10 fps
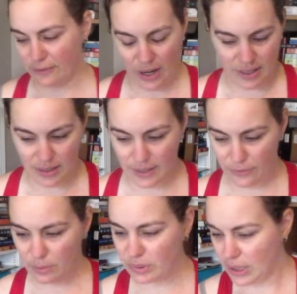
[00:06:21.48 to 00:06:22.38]
to find a
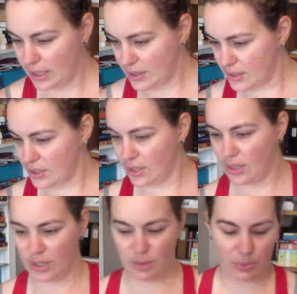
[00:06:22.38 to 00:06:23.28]
different place
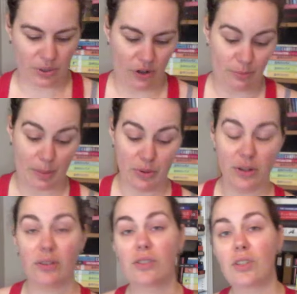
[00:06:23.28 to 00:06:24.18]
to put all of my
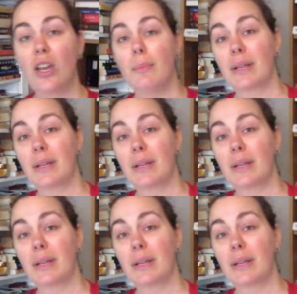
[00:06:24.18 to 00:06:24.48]
books,